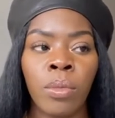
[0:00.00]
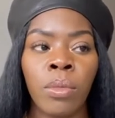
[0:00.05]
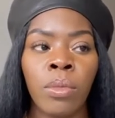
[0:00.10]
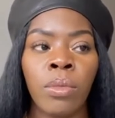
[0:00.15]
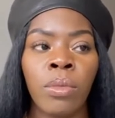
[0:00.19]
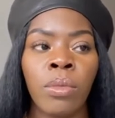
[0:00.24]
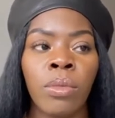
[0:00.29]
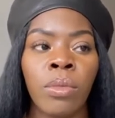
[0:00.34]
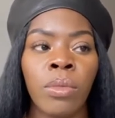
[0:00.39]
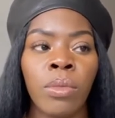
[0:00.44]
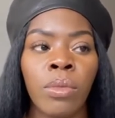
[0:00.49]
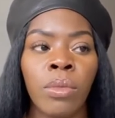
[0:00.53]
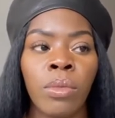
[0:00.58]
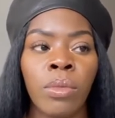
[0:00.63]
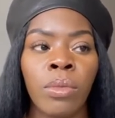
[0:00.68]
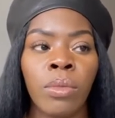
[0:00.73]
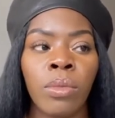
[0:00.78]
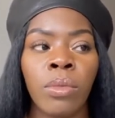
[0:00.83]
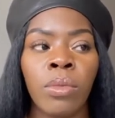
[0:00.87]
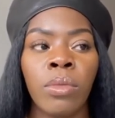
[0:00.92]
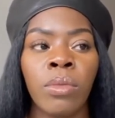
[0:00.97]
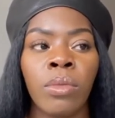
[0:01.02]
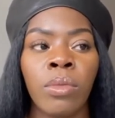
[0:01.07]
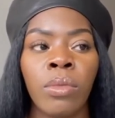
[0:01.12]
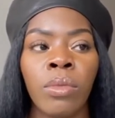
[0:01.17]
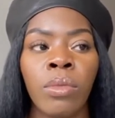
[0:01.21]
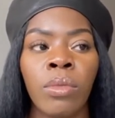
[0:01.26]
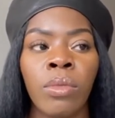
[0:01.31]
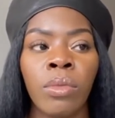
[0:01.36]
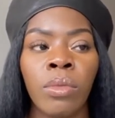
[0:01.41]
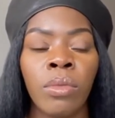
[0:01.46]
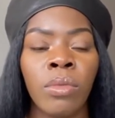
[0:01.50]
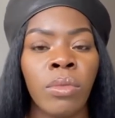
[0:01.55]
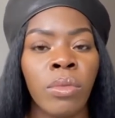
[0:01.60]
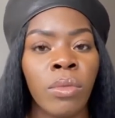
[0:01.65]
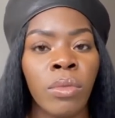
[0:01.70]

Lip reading: Nobody speaks.